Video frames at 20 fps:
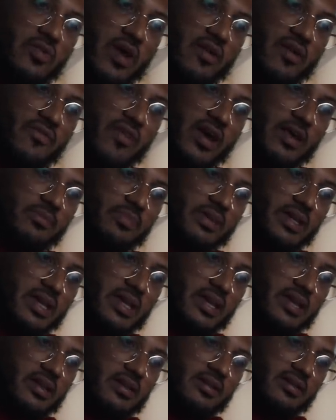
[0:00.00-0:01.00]
graphite
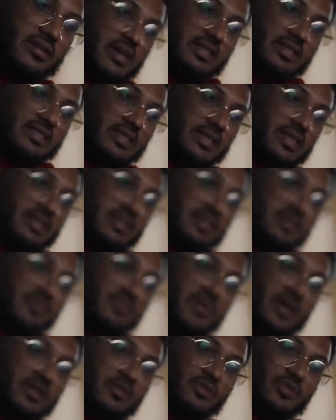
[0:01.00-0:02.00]
blade. That's it. These are
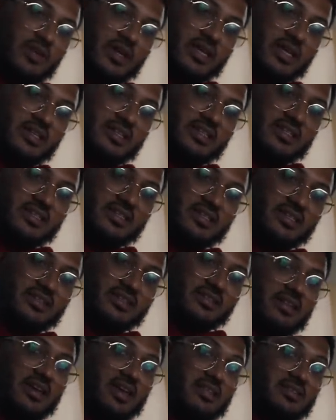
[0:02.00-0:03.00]
my new hitters.
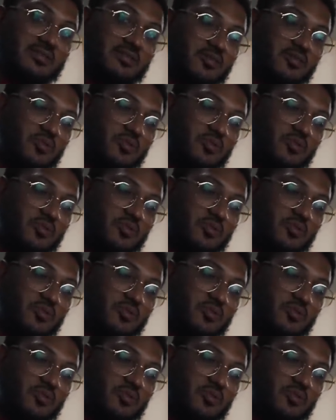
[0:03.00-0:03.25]
That's